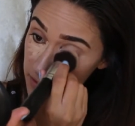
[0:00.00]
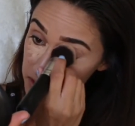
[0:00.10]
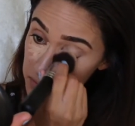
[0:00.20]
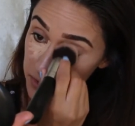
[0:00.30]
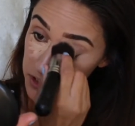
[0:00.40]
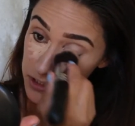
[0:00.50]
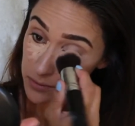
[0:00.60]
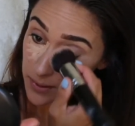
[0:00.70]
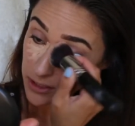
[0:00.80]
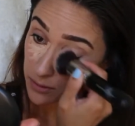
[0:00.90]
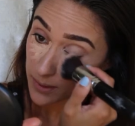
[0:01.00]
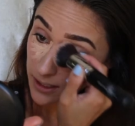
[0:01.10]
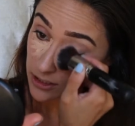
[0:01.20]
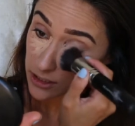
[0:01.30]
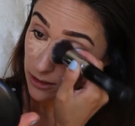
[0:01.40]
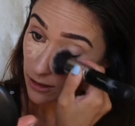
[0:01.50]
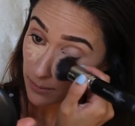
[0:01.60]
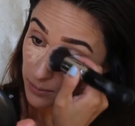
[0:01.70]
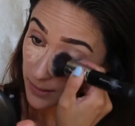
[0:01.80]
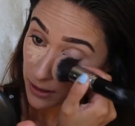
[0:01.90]
This brush is way too big. I should have
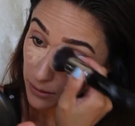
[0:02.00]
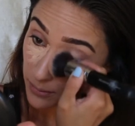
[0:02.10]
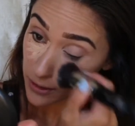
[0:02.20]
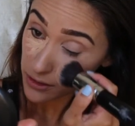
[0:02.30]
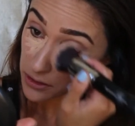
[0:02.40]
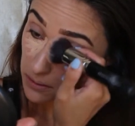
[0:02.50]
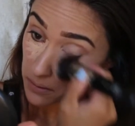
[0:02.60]
grabbed my other brush.